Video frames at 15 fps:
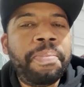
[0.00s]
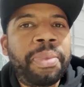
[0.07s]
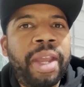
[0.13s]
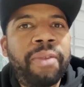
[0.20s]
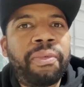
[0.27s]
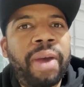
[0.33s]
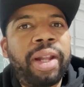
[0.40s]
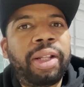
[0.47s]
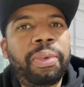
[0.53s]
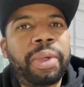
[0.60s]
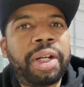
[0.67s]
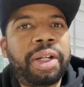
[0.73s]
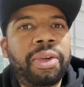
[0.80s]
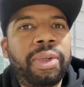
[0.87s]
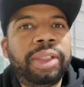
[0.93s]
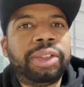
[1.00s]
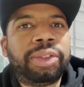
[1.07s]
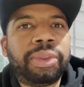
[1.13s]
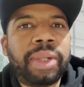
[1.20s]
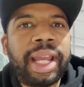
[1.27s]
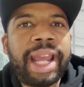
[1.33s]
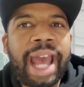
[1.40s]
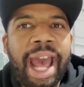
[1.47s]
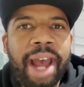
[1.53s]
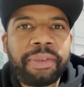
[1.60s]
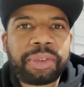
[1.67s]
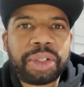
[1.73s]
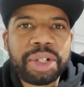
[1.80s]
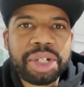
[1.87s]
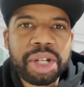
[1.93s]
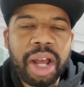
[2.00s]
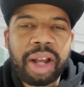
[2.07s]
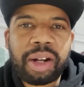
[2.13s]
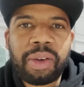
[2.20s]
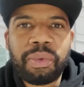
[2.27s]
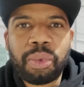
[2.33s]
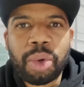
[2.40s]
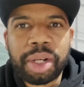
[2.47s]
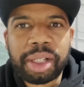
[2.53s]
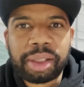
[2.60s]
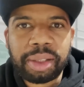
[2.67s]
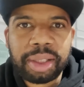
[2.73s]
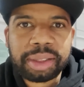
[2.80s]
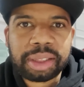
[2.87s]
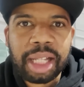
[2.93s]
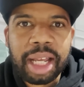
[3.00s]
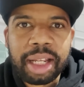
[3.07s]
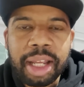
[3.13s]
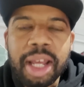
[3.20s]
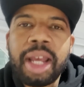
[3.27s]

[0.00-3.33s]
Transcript: And finally, we're going to go into a after shot of what it looks like.